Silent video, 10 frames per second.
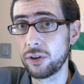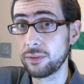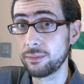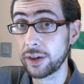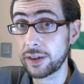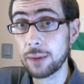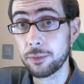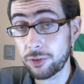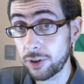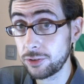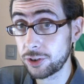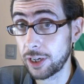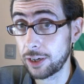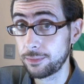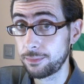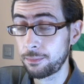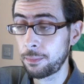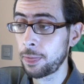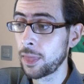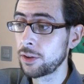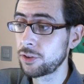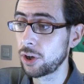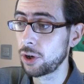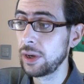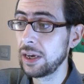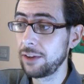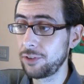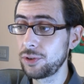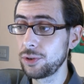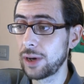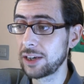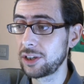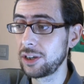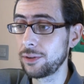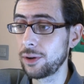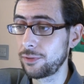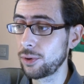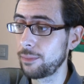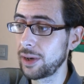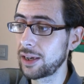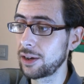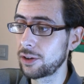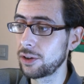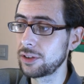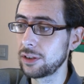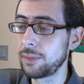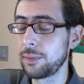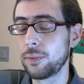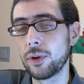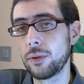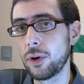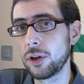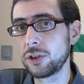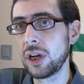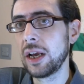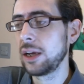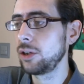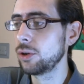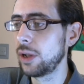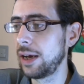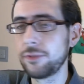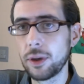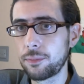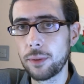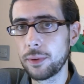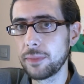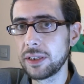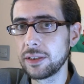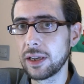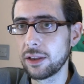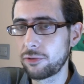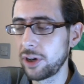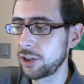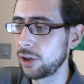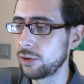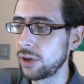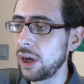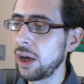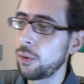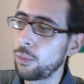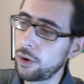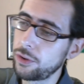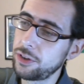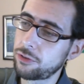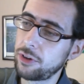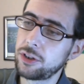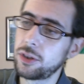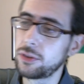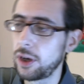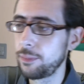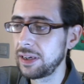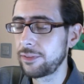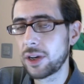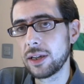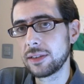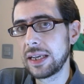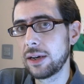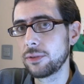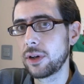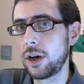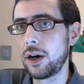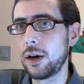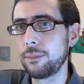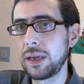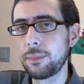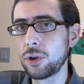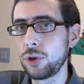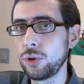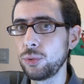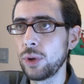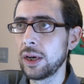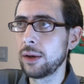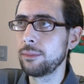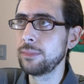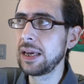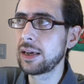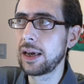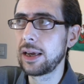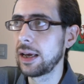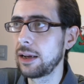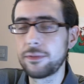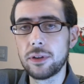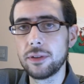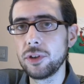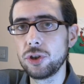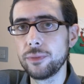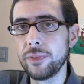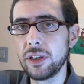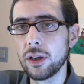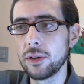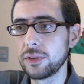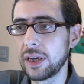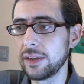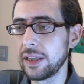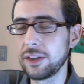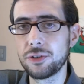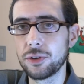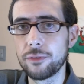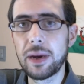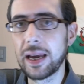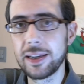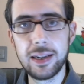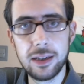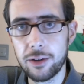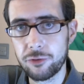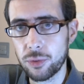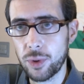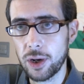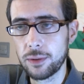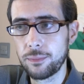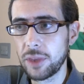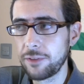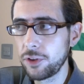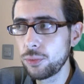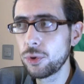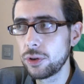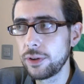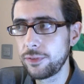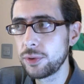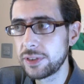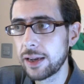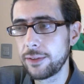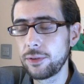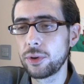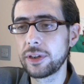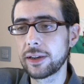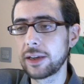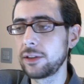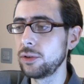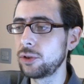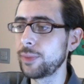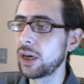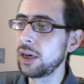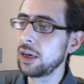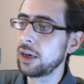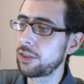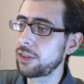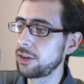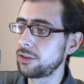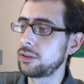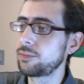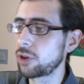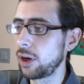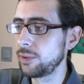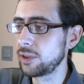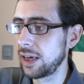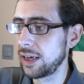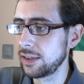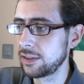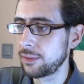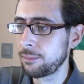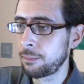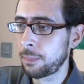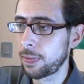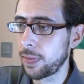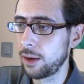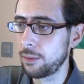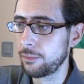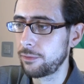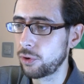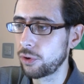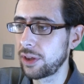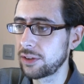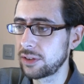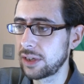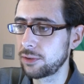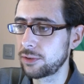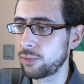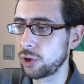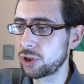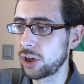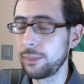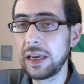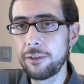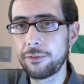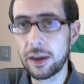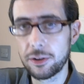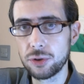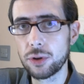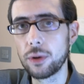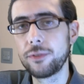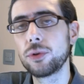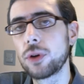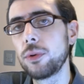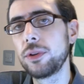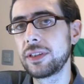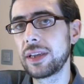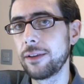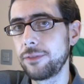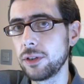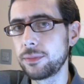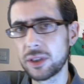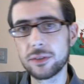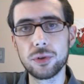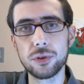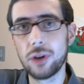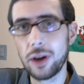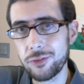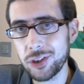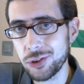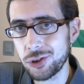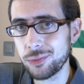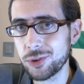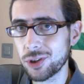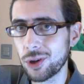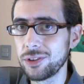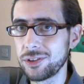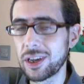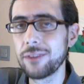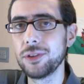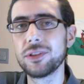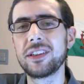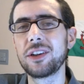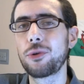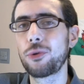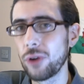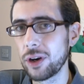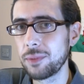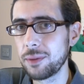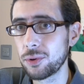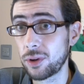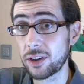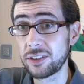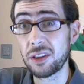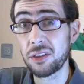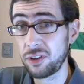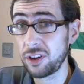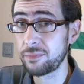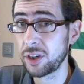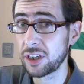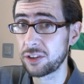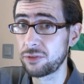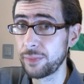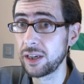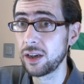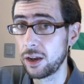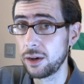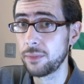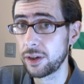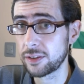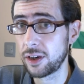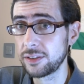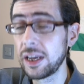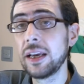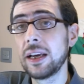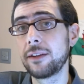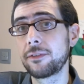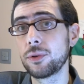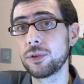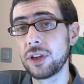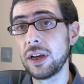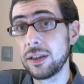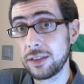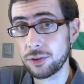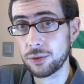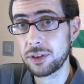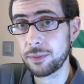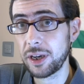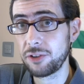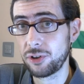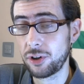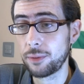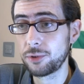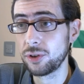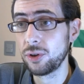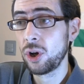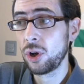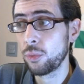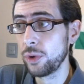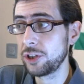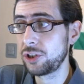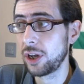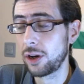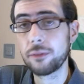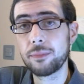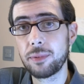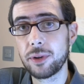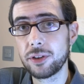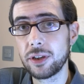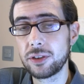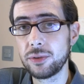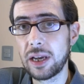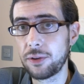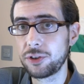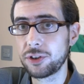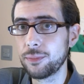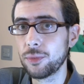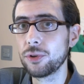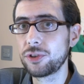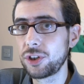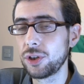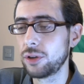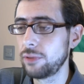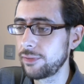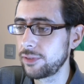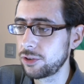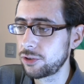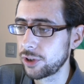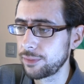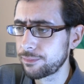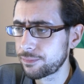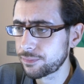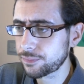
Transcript: on my Game of Thrones channel. So if you do actually, you know, if you are making content that people want to watch, you'll have no problem meeting that threshold. What this threshold, I believe, cuts out are people who make a handful of YouTube videos and then sort of pack it in after a while. If you were, if you were, if you were a dedicated YouTuber, a thousand subscribers and um, 4,000 hours of watch time if that's your goal. If your goal is to get views, because of course not every YouTuber's goal is to get views, that's incredibly important. Like I say, three of my channels remain unmonetized. And of course, there's always the Patreon option, which a lot of people are turning to now as just a more secure revenue stream.